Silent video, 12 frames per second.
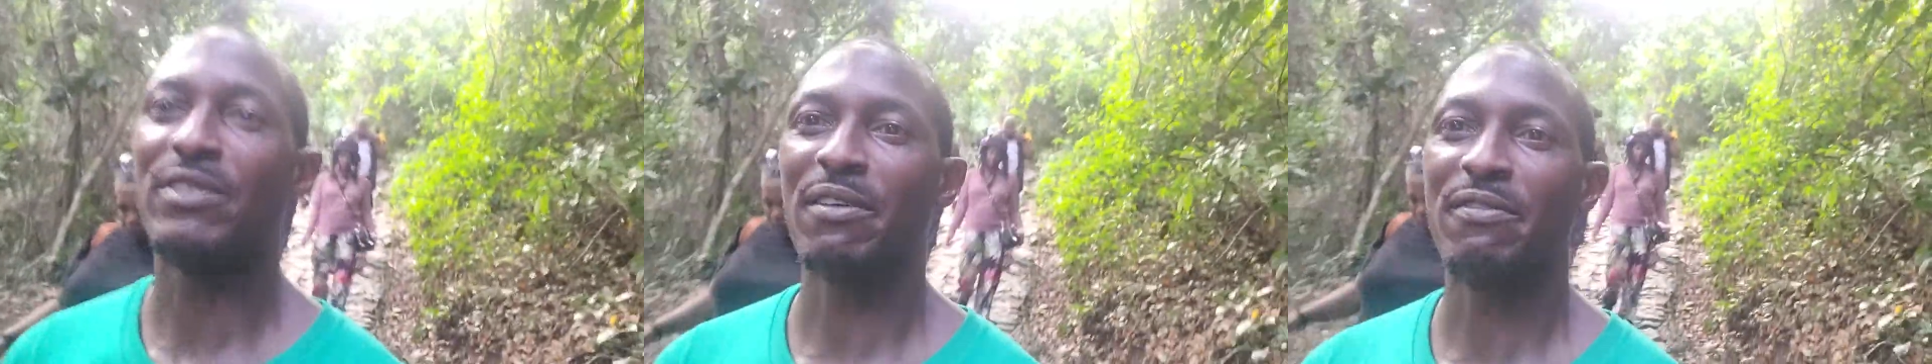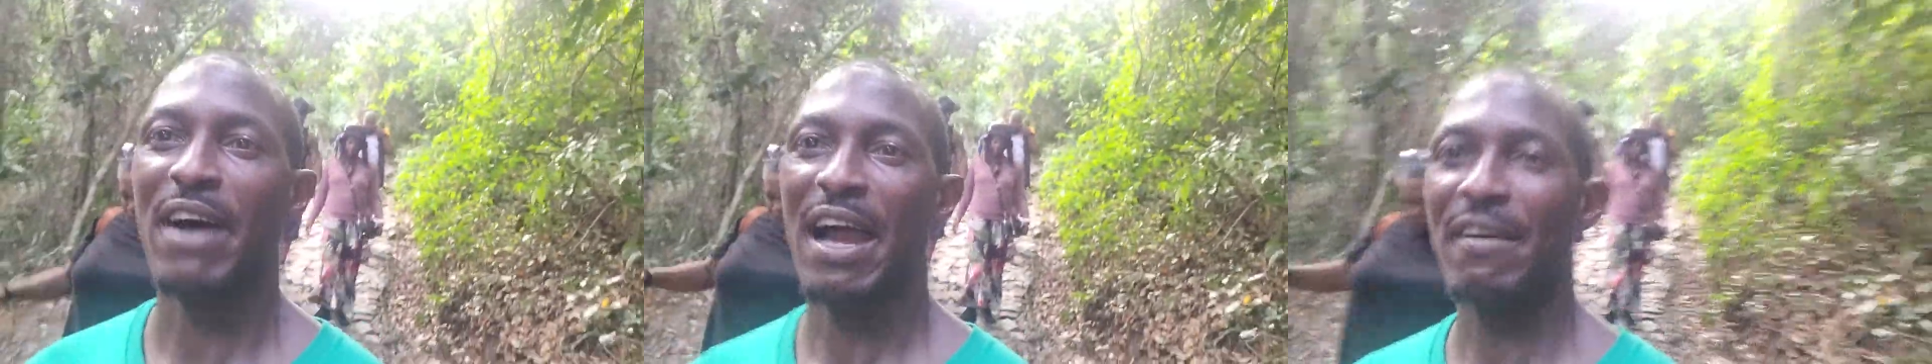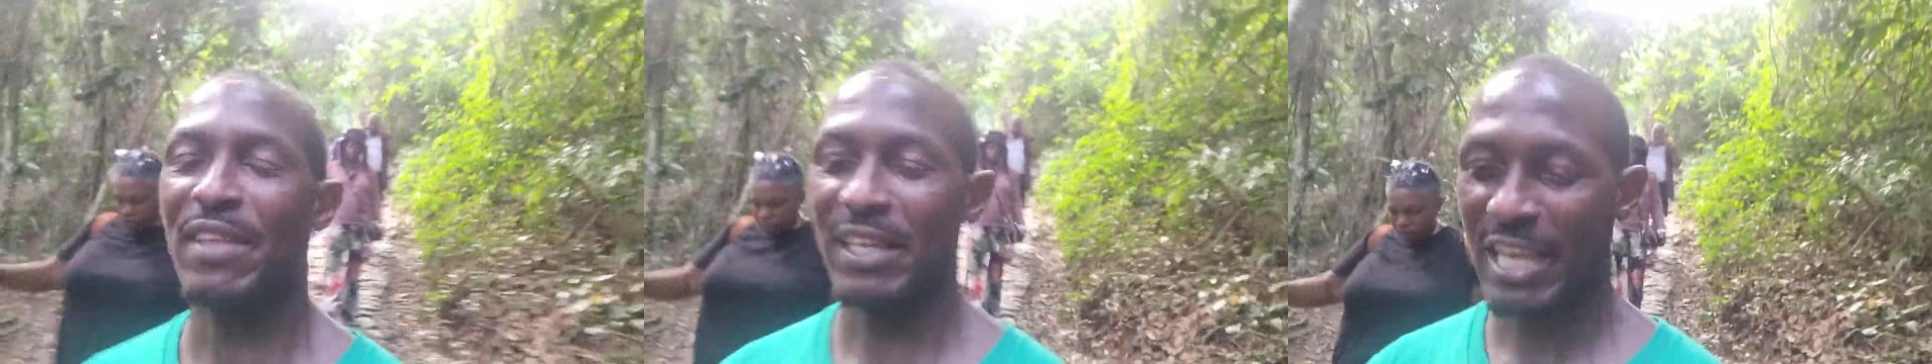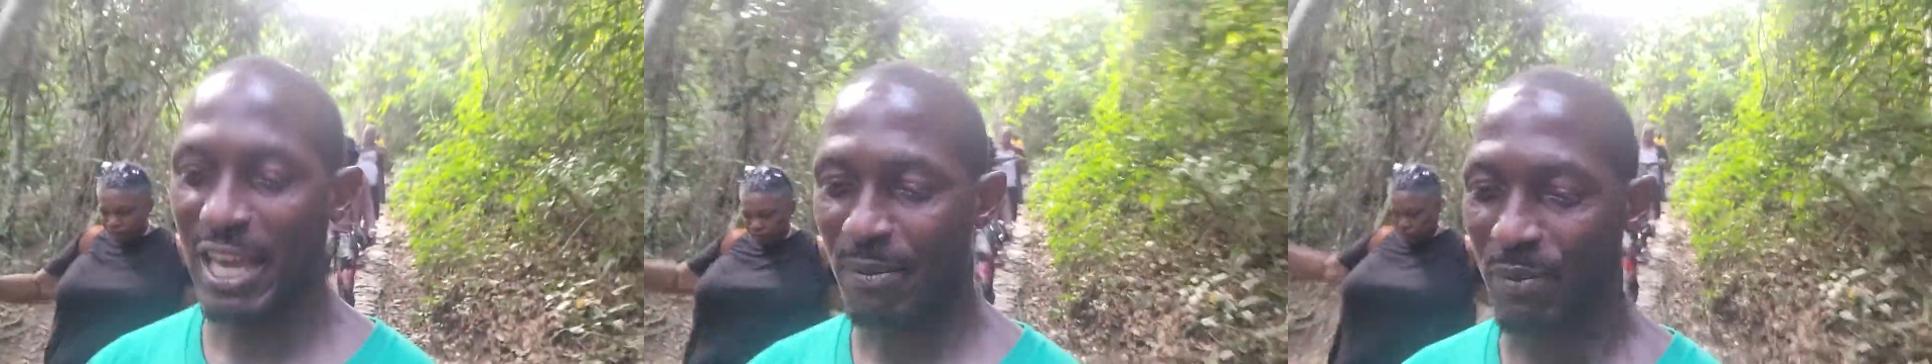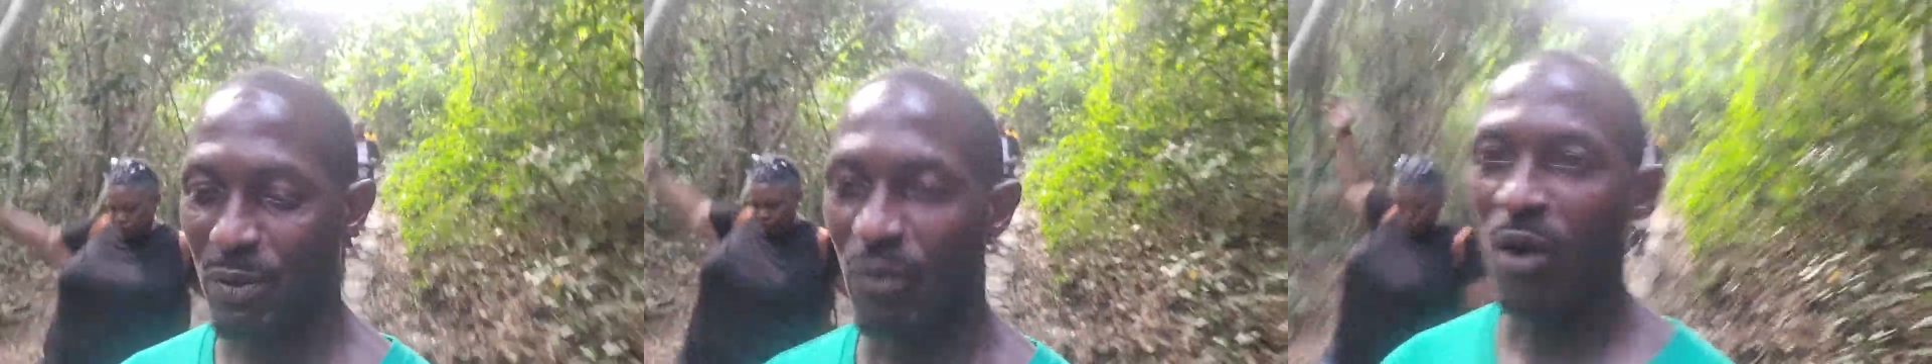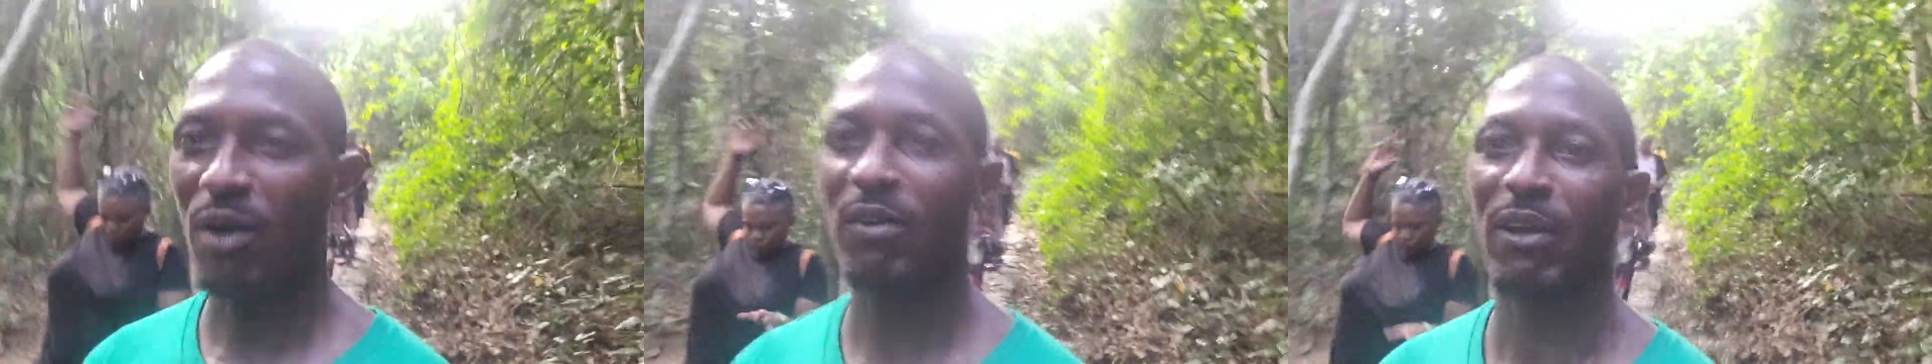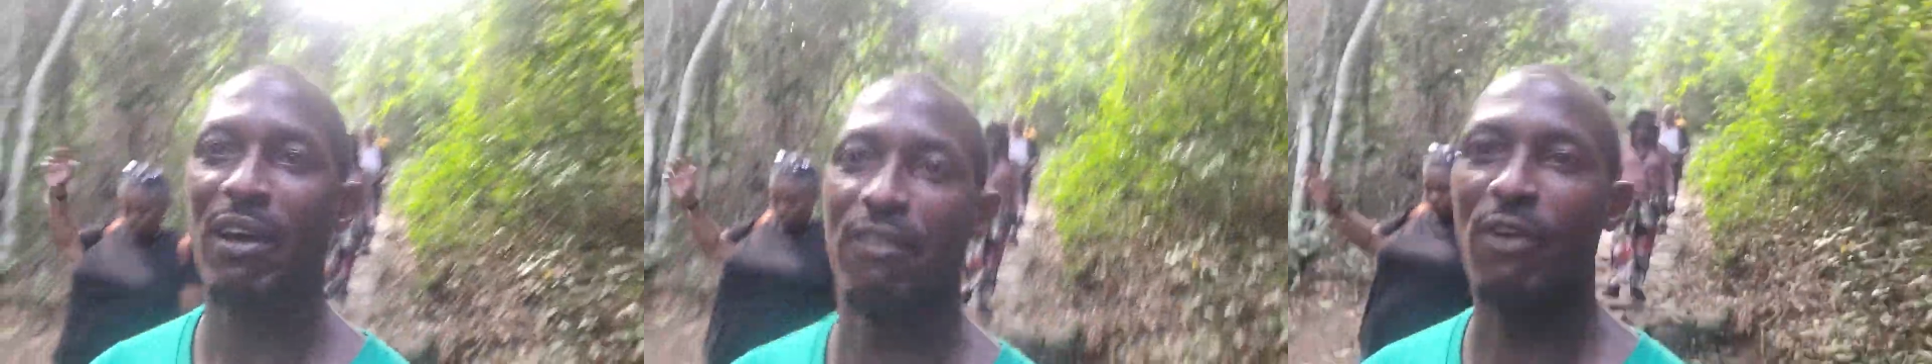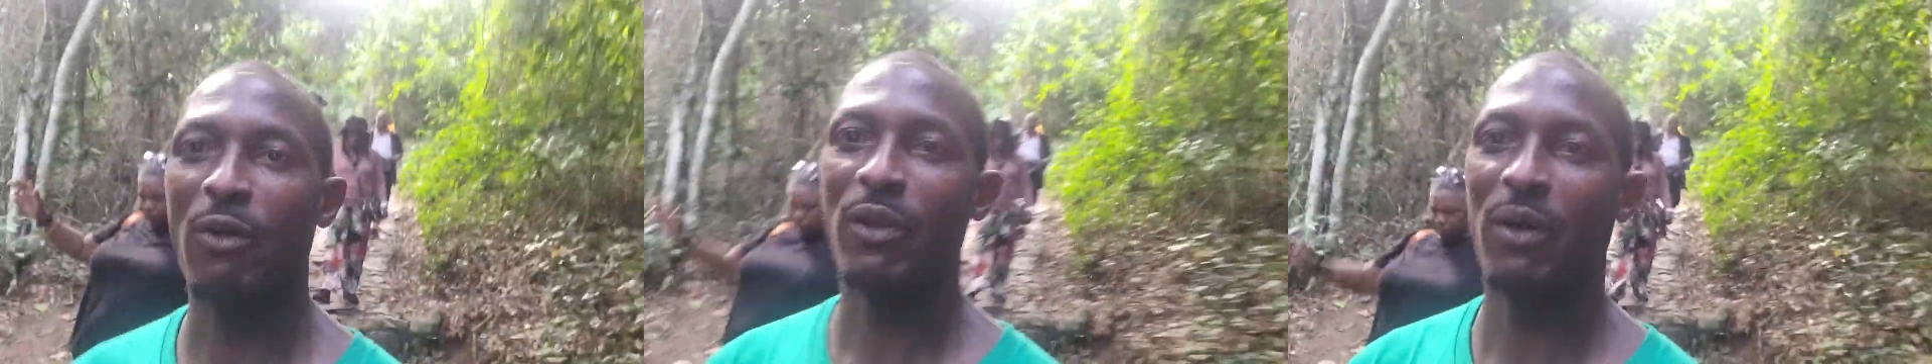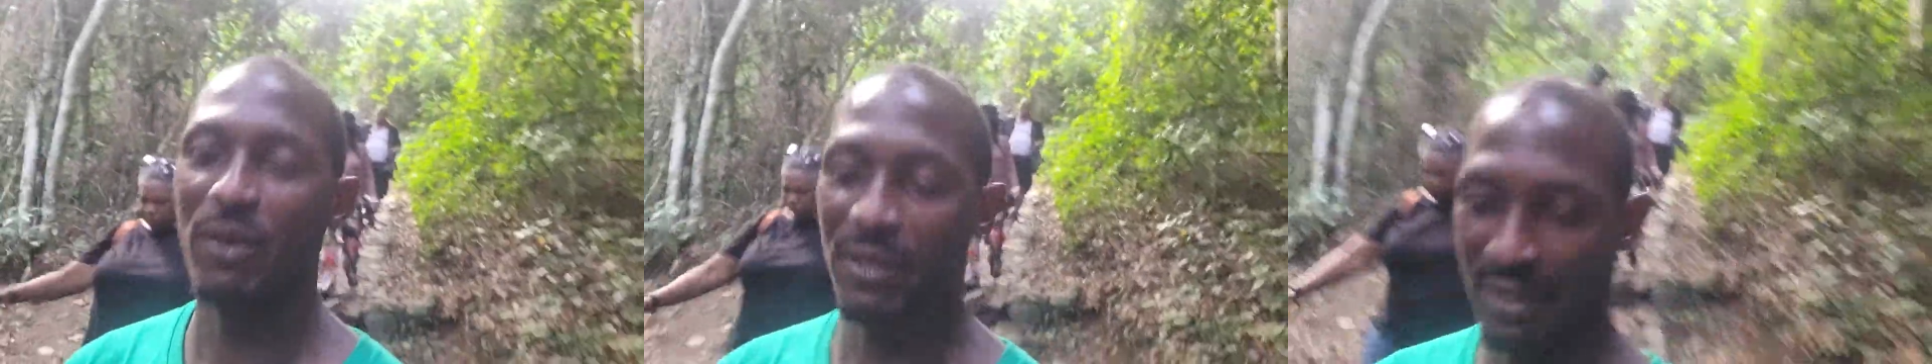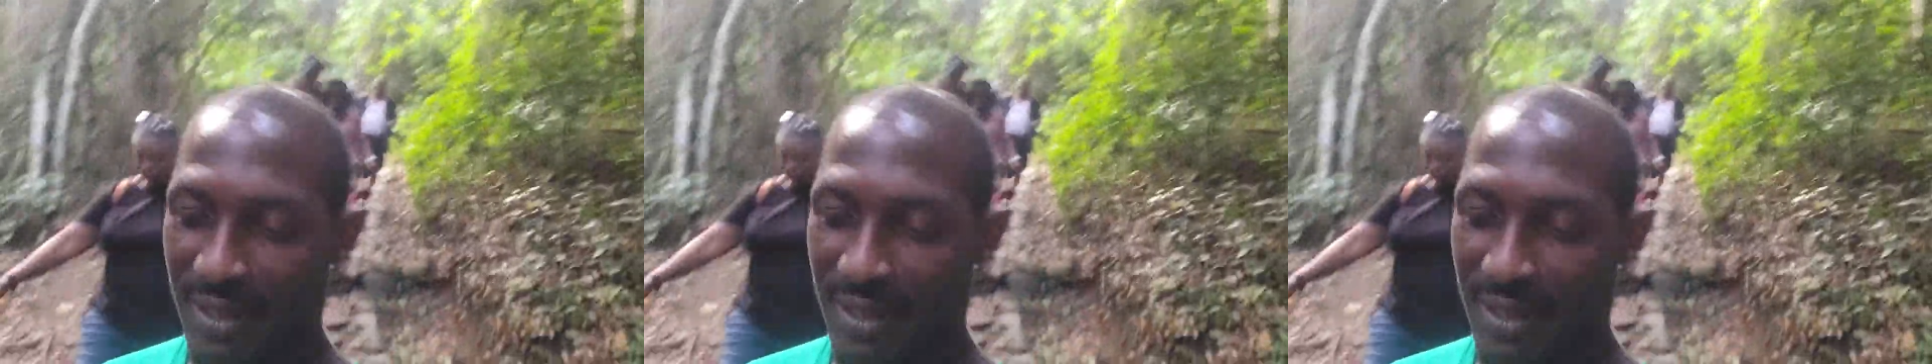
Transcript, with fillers: Survived the Canopy Walk" photo.